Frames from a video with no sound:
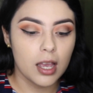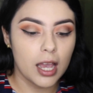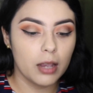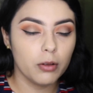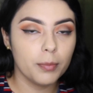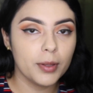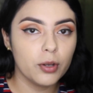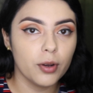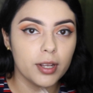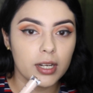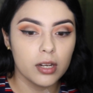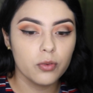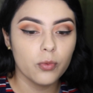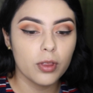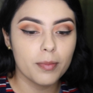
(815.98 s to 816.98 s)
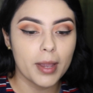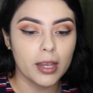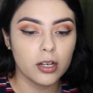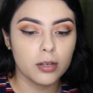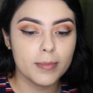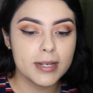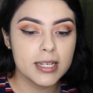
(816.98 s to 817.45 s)
I will be going in with
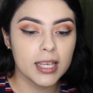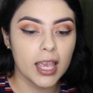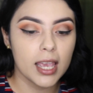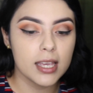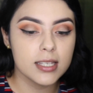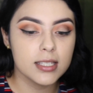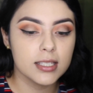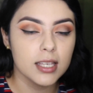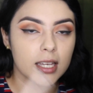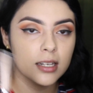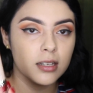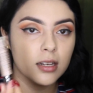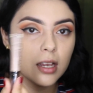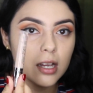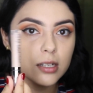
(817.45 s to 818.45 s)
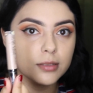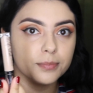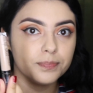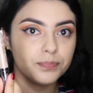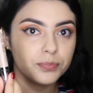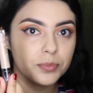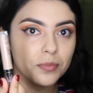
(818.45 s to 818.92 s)
my Urban Decay Skin
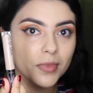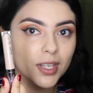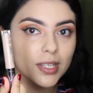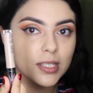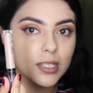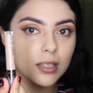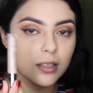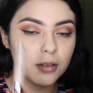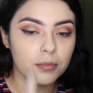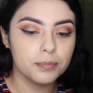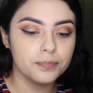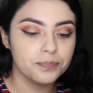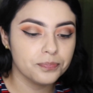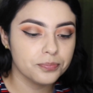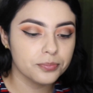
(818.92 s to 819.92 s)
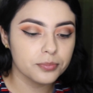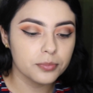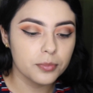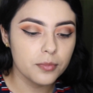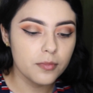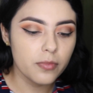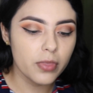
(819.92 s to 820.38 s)
Concealer,
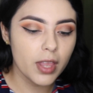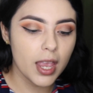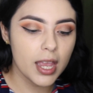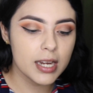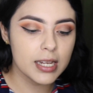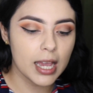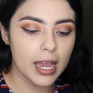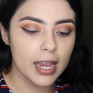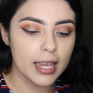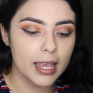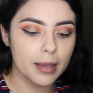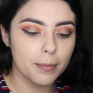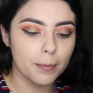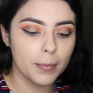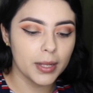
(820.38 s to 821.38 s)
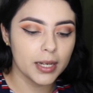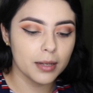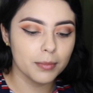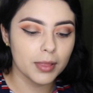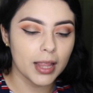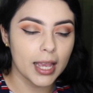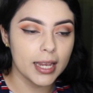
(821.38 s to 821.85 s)
and I am
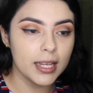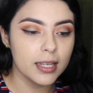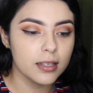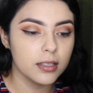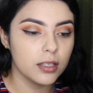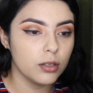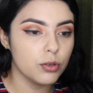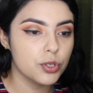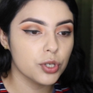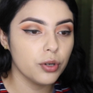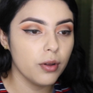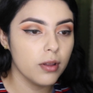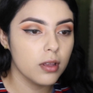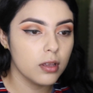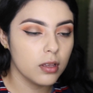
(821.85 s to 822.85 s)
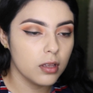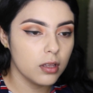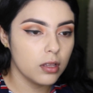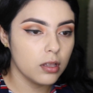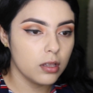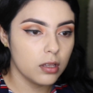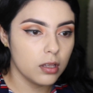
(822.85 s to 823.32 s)
medium light neutral,
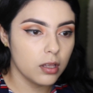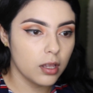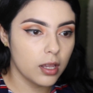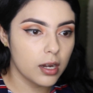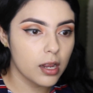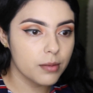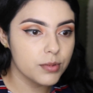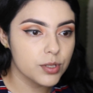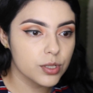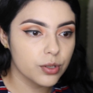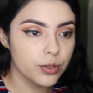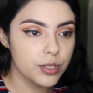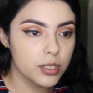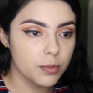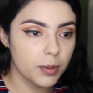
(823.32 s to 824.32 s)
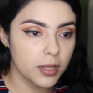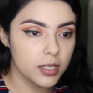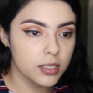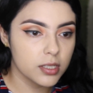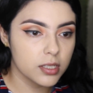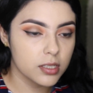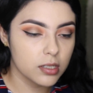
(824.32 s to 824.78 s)
and I'm just going to
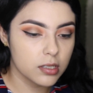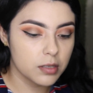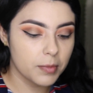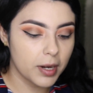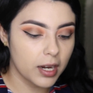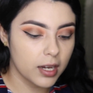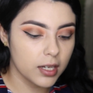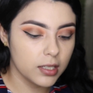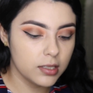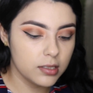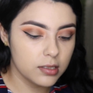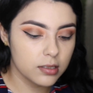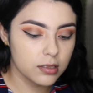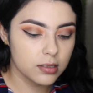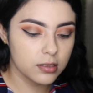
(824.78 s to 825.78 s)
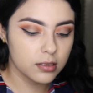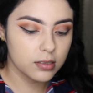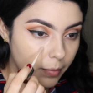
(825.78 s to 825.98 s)
place this under my eyes,